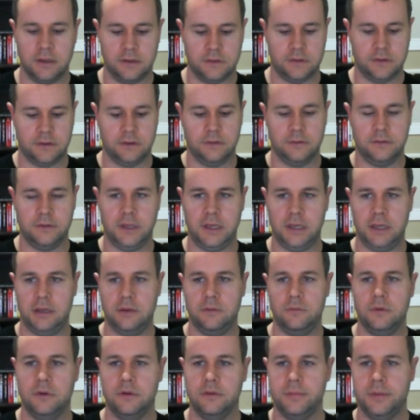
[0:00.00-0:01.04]
So
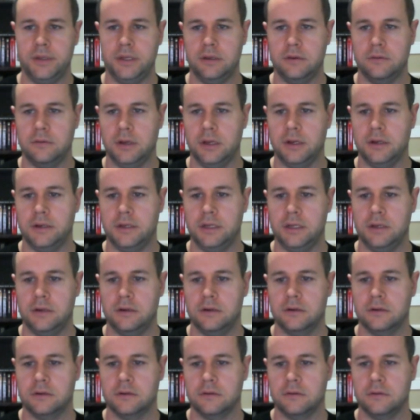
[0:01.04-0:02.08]
they will be created
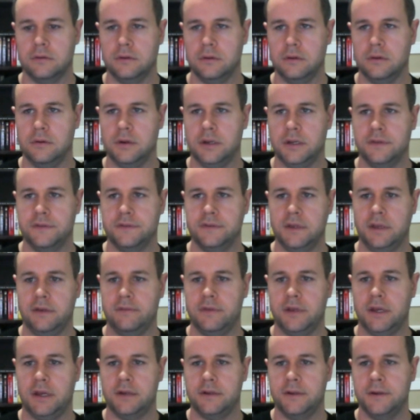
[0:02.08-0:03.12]
here. I'm going to go ahead and
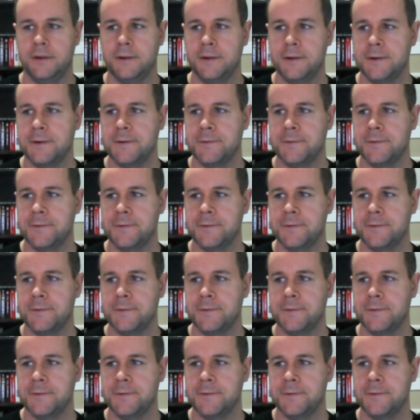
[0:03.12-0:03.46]
save that.